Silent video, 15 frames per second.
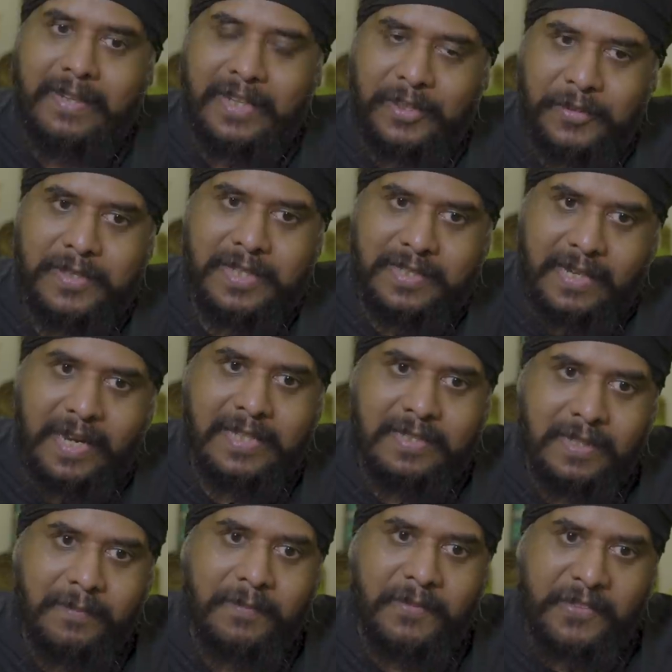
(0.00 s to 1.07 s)
Can you just get
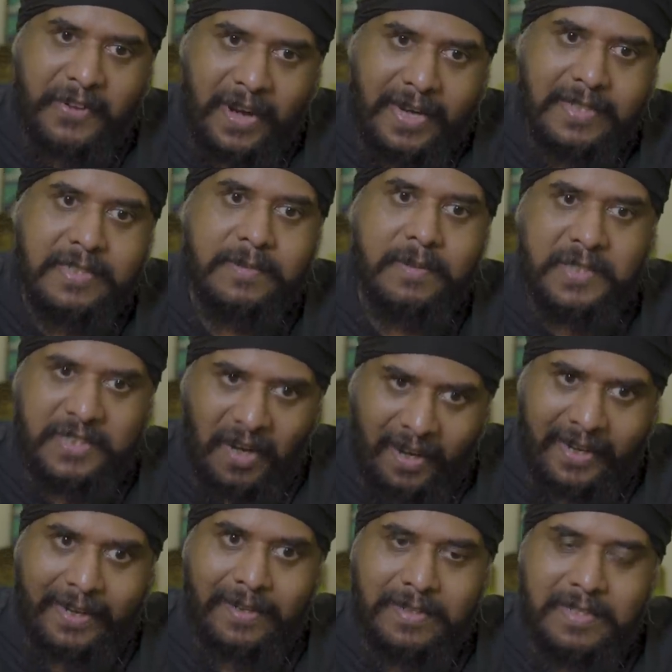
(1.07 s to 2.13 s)
some nice
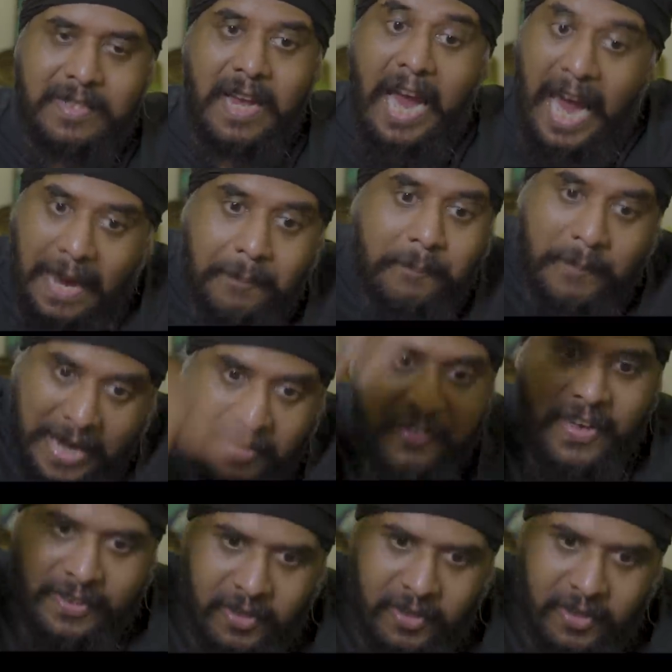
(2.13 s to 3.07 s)
tiles and pave that